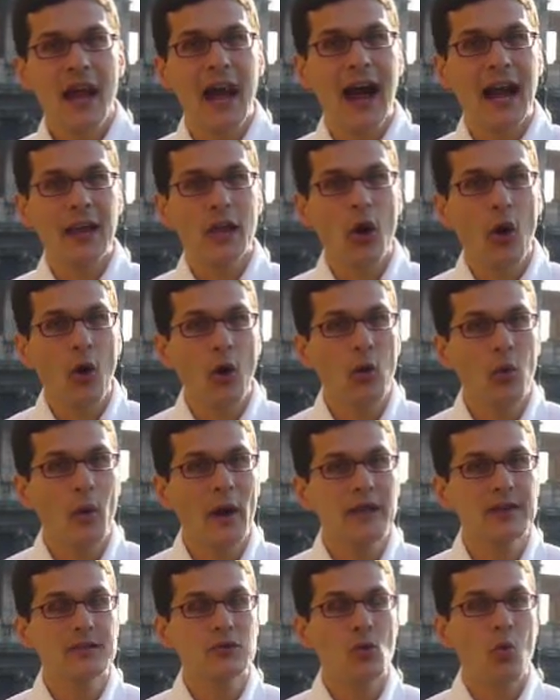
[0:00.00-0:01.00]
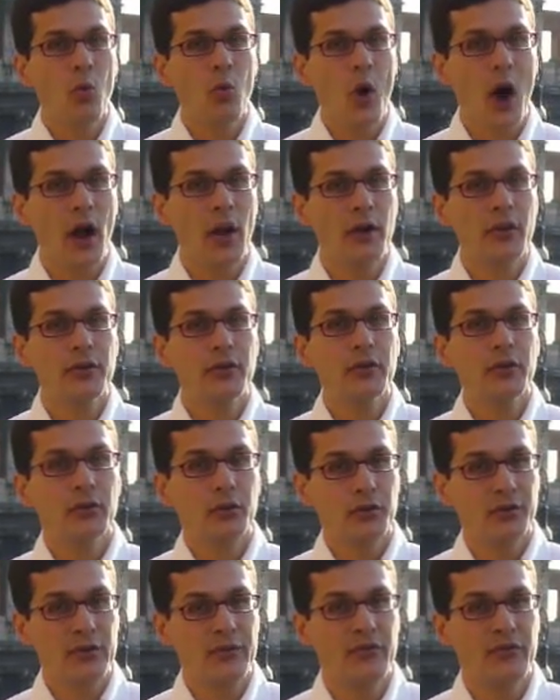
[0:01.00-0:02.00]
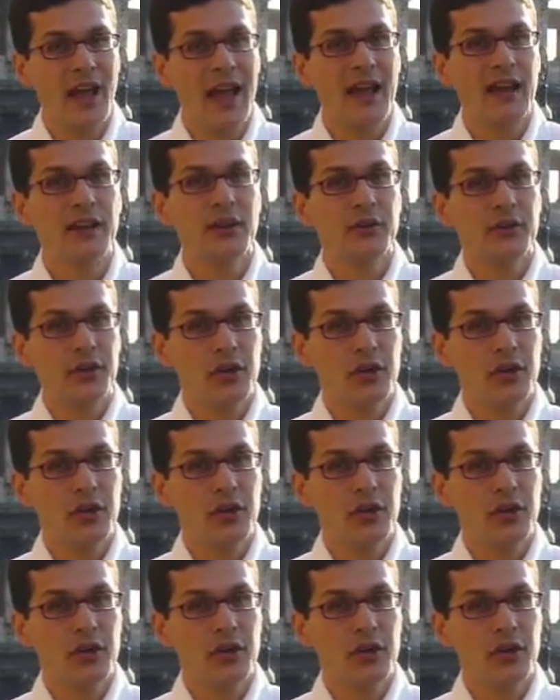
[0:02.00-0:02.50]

I always want to defend